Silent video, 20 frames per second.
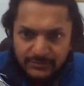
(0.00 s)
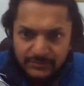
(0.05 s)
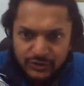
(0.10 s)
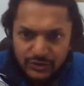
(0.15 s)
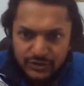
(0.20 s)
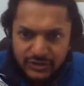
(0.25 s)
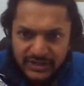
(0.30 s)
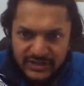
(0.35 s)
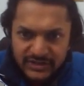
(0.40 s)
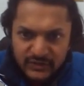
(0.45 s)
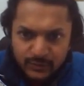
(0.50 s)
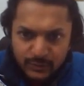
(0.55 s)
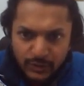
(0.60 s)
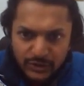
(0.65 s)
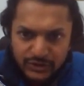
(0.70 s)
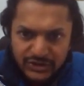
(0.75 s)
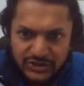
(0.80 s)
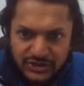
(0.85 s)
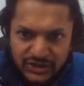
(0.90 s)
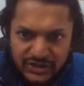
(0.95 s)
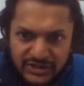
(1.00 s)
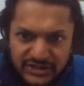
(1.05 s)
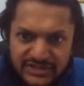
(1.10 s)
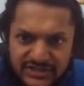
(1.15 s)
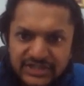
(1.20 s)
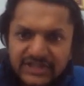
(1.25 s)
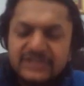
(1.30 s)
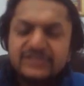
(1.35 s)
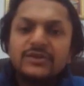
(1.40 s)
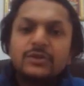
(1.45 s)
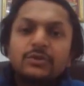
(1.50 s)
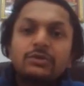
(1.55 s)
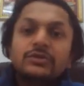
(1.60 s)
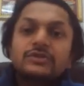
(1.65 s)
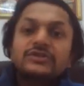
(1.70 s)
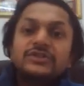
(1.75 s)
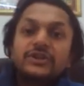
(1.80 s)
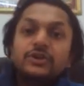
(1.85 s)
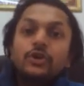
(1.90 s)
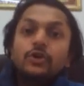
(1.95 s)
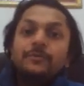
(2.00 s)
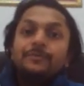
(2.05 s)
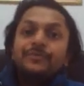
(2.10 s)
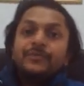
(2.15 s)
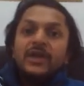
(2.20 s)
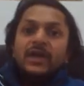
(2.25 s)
So this position is T is equal to 0.